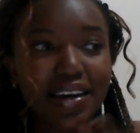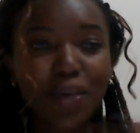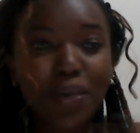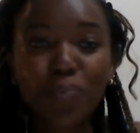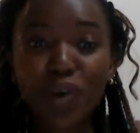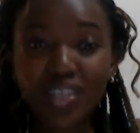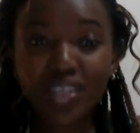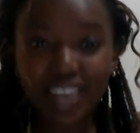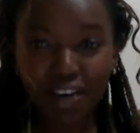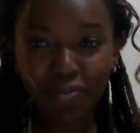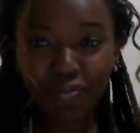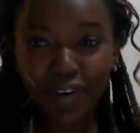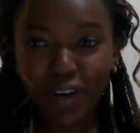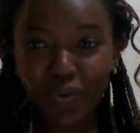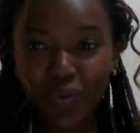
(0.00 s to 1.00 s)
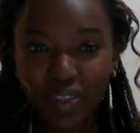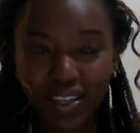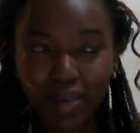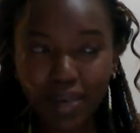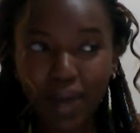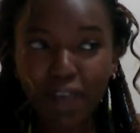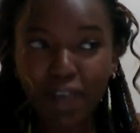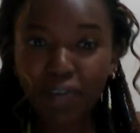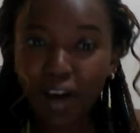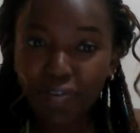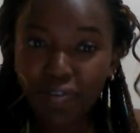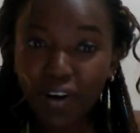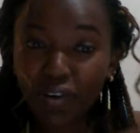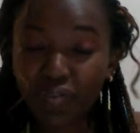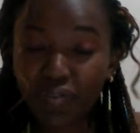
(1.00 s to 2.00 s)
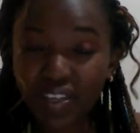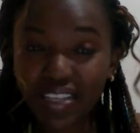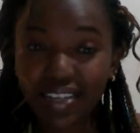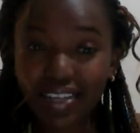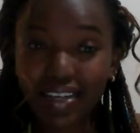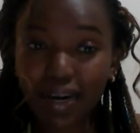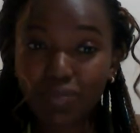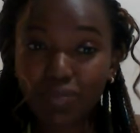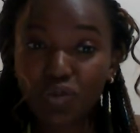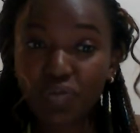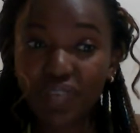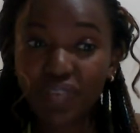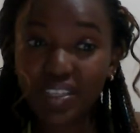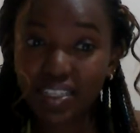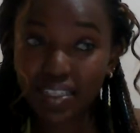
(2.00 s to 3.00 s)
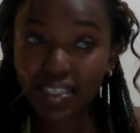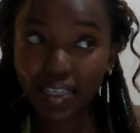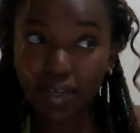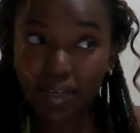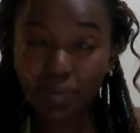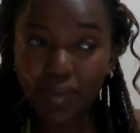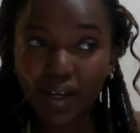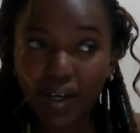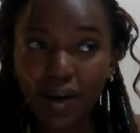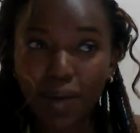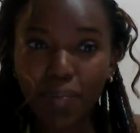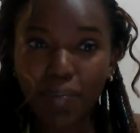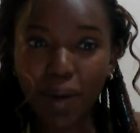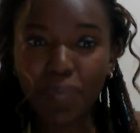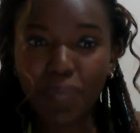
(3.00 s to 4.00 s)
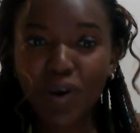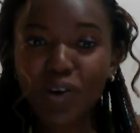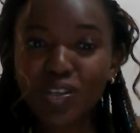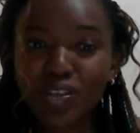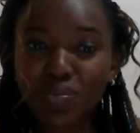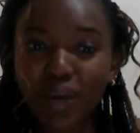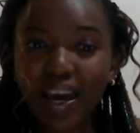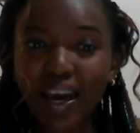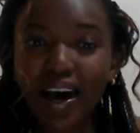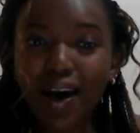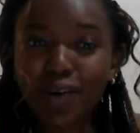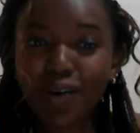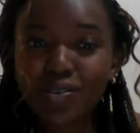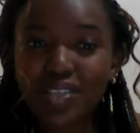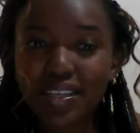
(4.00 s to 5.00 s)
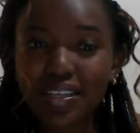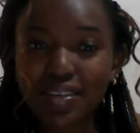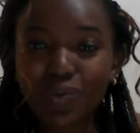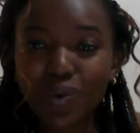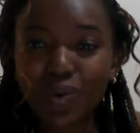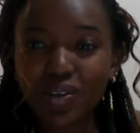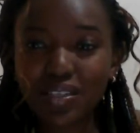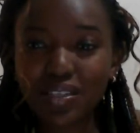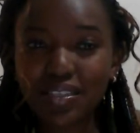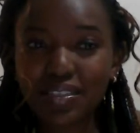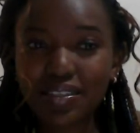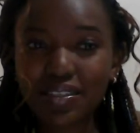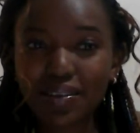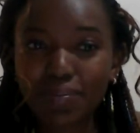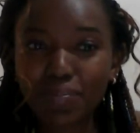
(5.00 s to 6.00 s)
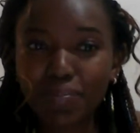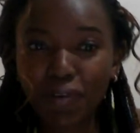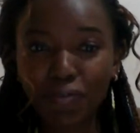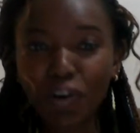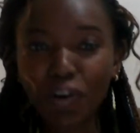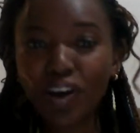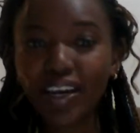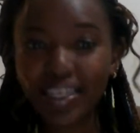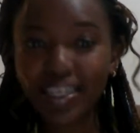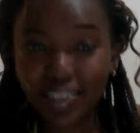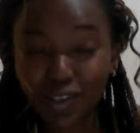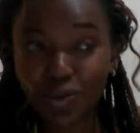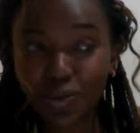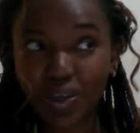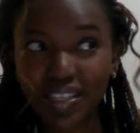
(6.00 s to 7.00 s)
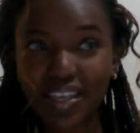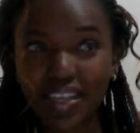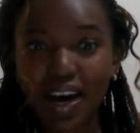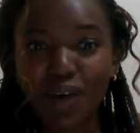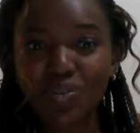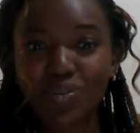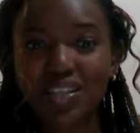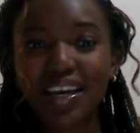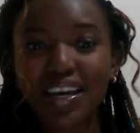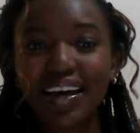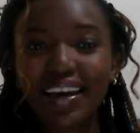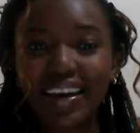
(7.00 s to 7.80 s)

He brought a friend with him. A friend of his had come to visit him, but because my house, it was before getting to his house,